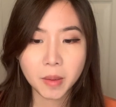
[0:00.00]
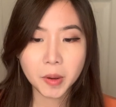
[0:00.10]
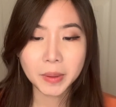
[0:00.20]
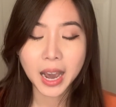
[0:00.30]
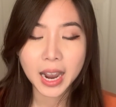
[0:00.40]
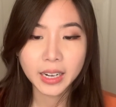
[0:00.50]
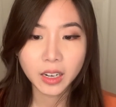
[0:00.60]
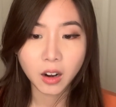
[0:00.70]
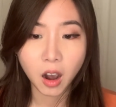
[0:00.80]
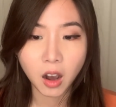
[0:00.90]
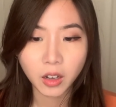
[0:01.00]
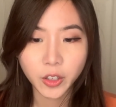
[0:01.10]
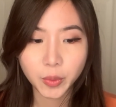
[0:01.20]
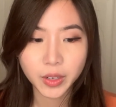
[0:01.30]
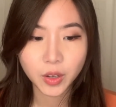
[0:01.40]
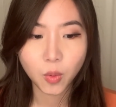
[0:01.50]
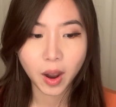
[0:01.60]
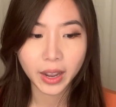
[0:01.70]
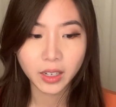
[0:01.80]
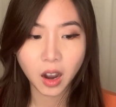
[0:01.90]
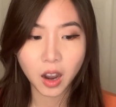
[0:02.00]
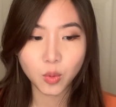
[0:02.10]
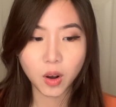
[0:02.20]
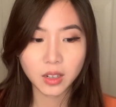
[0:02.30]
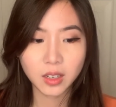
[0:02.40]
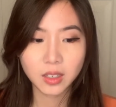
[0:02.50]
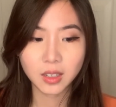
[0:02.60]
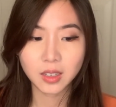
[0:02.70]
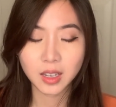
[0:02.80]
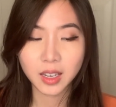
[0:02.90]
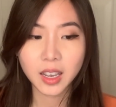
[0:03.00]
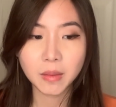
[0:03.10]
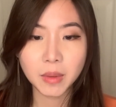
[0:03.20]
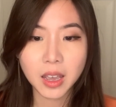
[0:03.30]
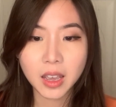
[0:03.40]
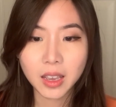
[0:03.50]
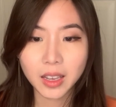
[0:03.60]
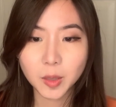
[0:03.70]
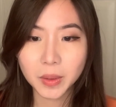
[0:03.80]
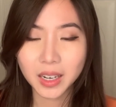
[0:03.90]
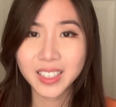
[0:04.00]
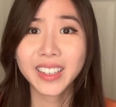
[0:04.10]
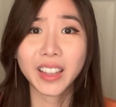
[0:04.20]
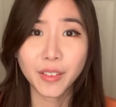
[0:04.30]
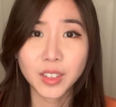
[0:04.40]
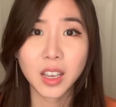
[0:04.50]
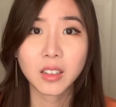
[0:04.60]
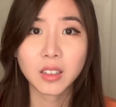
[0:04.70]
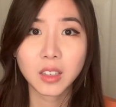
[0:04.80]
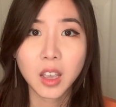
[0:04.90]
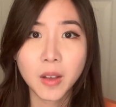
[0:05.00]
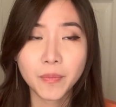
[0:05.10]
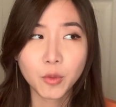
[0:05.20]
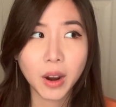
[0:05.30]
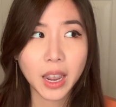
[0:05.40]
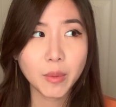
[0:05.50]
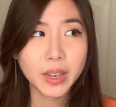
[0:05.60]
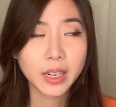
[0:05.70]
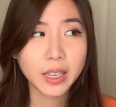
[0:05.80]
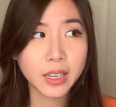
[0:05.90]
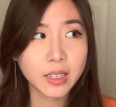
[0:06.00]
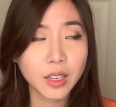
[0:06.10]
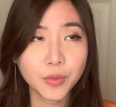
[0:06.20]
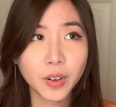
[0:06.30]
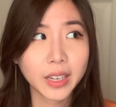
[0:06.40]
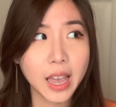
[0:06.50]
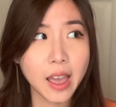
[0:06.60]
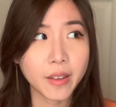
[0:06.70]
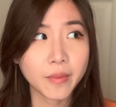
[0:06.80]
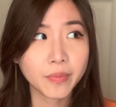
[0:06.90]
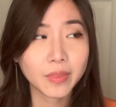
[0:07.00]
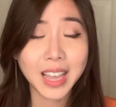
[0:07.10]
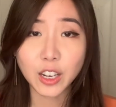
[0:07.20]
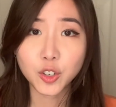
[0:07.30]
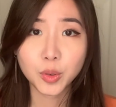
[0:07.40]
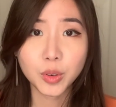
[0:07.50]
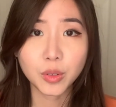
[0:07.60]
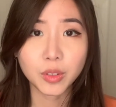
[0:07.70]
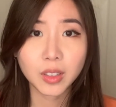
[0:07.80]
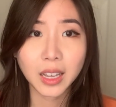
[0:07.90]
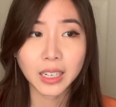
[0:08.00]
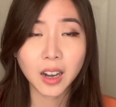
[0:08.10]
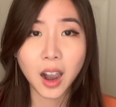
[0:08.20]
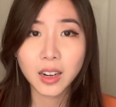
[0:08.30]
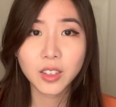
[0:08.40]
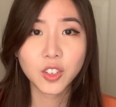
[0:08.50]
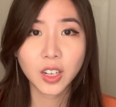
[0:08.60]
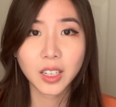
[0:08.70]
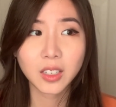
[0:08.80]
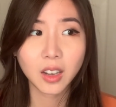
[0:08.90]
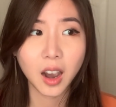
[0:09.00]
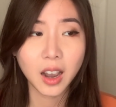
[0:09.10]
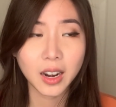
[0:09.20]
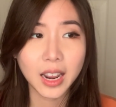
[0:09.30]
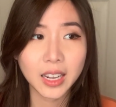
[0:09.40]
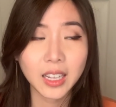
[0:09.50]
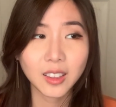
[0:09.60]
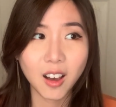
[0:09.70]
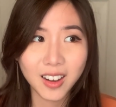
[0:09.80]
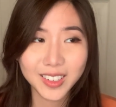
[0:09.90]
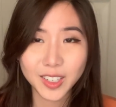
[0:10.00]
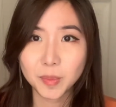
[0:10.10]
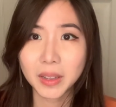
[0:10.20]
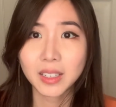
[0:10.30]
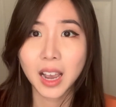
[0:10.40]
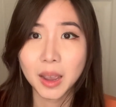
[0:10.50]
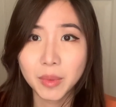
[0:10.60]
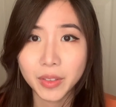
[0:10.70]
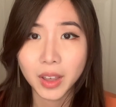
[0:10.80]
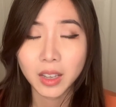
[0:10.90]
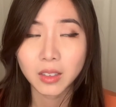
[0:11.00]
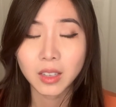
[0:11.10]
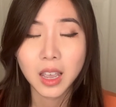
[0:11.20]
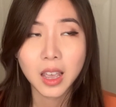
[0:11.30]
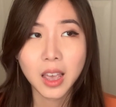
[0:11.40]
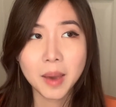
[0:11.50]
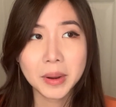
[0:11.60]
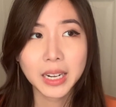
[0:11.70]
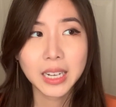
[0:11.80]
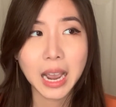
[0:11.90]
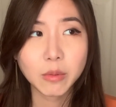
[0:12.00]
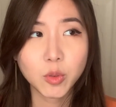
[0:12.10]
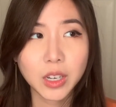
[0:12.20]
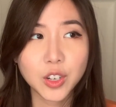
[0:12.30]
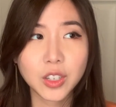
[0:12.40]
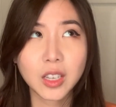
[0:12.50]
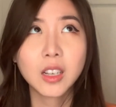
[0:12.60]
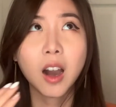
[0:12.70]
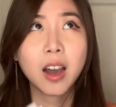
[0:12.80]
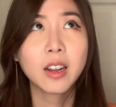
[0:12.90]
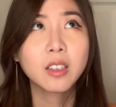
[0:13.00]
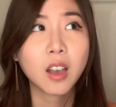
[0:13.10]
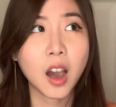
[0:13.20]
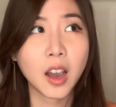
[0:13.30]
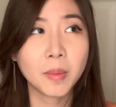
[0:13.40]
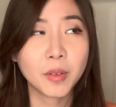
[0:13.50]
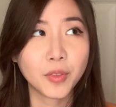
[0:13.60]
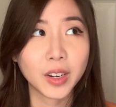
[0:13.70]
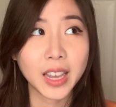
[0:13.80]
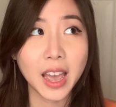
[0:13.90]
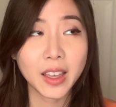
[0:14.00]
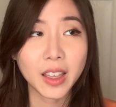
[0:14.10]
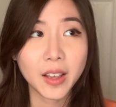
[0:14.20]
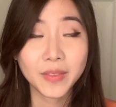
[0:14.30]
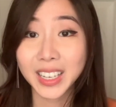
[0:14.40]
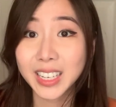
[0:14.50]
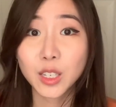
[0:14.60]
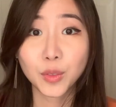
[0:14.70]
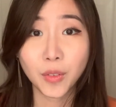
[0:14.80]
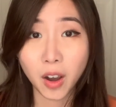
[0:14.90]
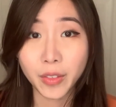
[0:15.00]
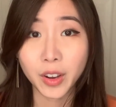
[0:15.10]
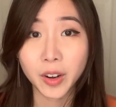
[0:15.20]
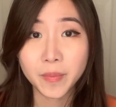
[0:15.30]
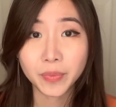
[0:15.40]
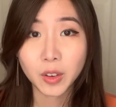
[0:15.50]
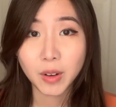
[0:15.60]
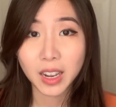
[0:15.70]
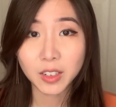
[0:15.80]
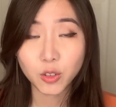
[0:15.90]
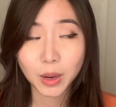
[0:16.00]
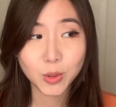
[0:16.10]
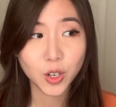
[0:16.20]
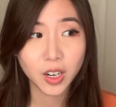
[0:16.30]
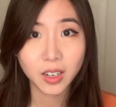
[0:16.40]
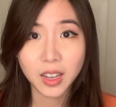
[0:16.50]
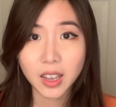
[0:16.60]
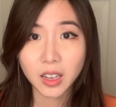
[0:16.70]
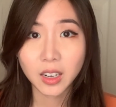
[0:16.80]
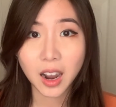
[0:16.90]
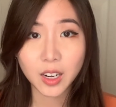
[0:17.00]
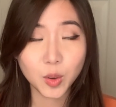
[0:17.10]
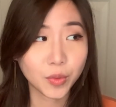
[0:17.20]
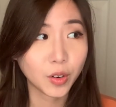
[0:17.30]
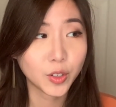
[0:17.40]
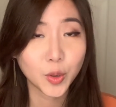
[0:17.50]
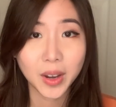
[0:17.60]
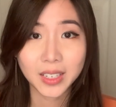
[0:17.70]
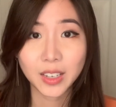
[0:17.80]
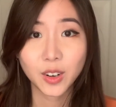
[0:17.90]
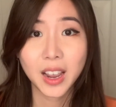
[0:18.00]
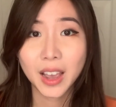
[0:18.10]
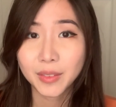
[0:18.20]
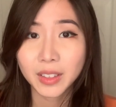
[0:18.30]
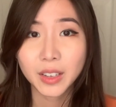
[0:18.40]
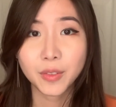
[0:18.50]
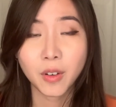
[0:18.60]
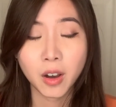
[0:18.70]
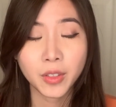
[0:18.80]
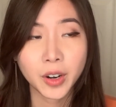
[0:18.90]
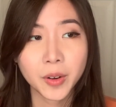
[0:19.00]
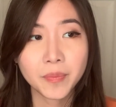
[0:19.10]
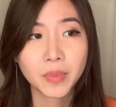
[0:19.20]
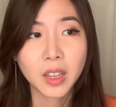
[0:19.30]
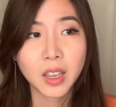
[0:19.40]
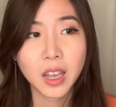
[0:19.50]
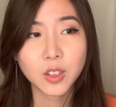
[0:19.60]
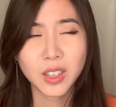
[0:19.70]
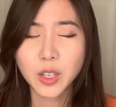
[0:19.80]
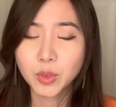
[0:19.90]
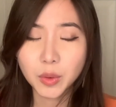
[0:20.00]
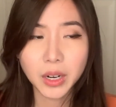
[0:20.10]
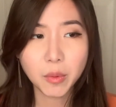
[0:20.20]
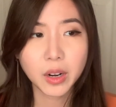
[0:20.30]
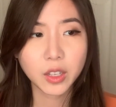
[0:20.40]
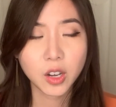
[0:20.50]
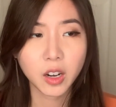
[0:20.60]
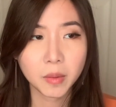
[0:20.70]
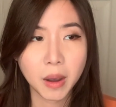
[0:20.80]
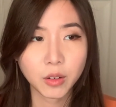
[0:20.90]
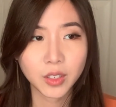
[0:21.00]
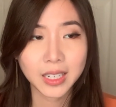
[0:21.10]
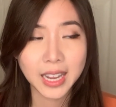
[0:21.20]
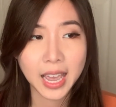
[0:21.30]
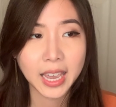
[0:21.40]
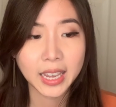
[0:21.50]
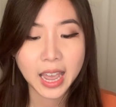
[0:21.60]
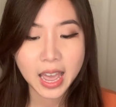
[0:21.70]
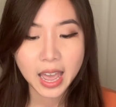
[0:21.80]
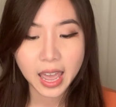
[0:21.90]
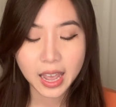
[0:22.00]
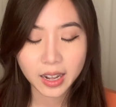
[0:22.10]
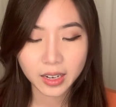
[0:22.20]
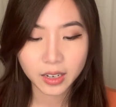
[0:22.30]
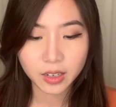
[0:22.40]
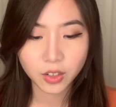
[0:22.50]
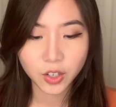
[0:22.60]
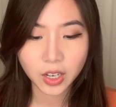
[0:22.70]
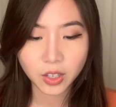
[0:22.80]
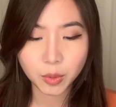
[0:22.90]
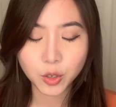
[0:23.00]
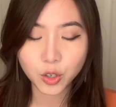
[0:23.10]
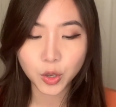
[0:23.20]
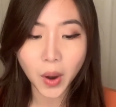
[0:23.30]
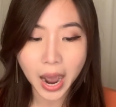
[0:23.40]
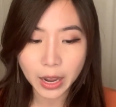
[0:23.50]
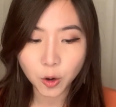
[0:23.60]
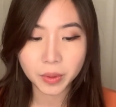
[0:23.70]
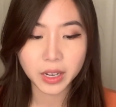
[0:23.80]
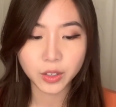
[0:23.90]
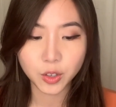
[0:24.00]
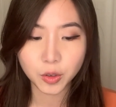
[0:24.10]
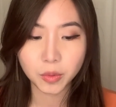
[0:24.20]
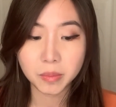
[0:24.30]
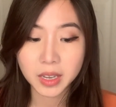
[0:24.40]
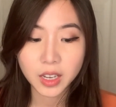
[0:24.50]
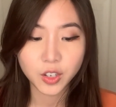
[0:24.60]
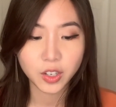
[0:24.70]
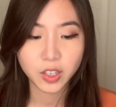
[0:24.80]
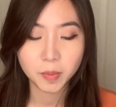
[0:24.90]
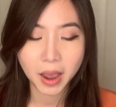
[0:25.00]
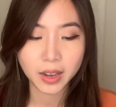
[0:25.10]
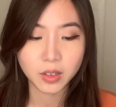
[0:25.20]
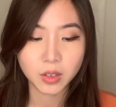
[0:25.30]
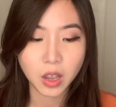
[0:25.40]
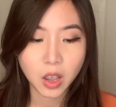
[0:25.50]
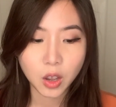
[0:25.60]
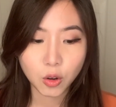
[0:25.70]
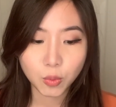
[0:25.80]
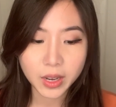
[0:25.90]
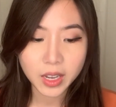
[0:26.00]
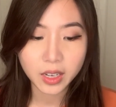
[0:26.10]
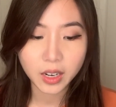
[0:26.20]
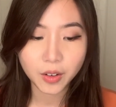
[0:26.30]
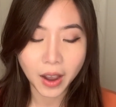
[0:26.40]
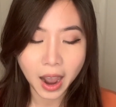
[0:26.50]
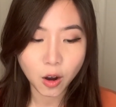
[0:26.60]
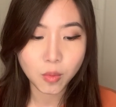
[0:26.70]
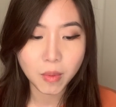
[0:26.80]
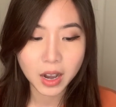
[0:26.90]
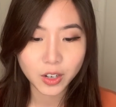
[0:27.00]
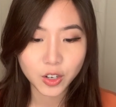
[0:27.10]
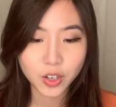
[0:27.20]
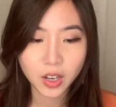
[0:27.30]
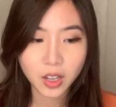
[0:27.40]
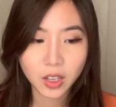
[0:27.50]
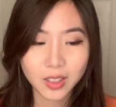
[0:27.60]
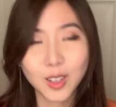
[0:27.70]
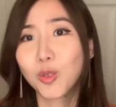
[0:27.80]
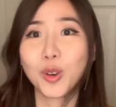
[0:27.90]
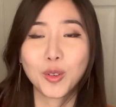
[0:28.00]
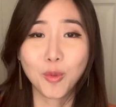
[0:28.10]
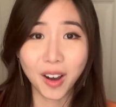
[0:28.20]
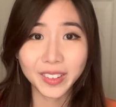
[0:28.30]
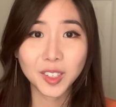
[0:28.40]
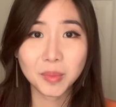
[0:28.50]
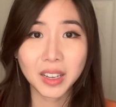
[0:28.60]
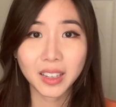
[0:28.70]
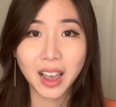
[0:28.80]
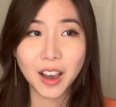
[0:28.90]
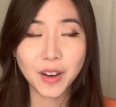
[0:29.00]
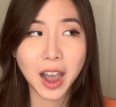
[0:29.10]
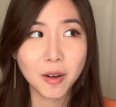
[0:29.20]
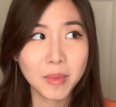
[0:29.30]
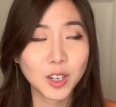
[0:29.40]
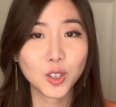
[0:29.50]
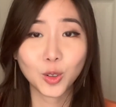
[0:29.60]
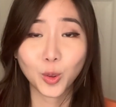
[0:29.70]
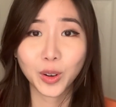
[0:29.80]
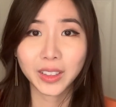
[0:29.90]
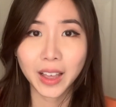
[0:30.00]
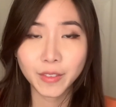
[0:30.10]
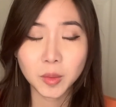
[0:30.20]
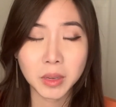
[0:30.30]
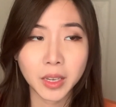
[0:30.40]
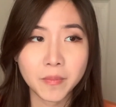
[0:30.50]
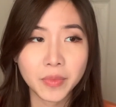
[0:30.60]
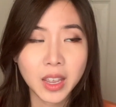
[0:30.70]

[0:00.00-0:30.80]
But behind it all, the reason why God wants us to seek him is because he loves us, right? And we can easily forget that truth, that God is a jealous God and he longs to spend time with us. And many times we can just see God as God, but forget that he's Father, right? In scripture, God is referred to us as our heavenly Father. And so that's really what I want to talk about today. And just, it was just so eye-opening to me just this past week of how much the Lord wants me, of how much the Lord loves me.